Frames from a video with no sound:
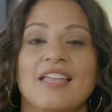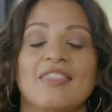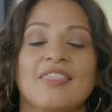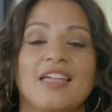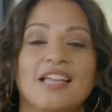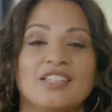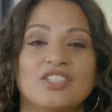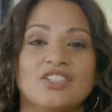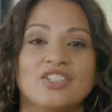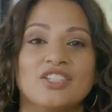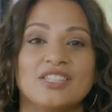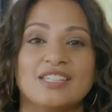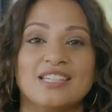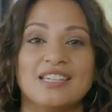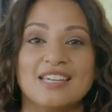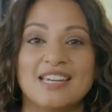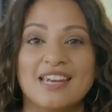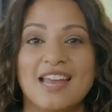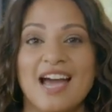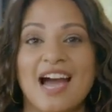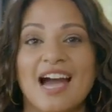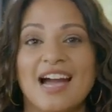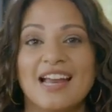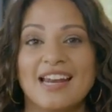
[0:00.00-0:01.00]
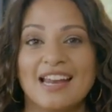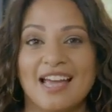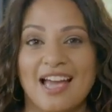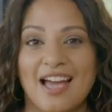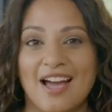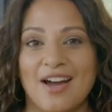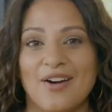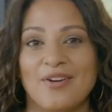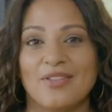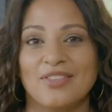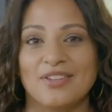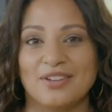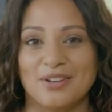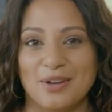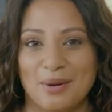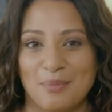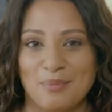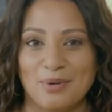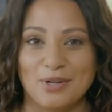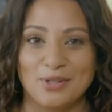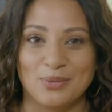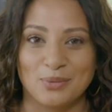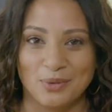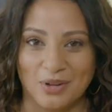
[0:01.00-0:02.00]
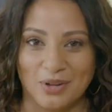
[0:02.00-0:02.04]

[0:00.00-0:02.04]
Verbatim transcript: That's just not how the numbers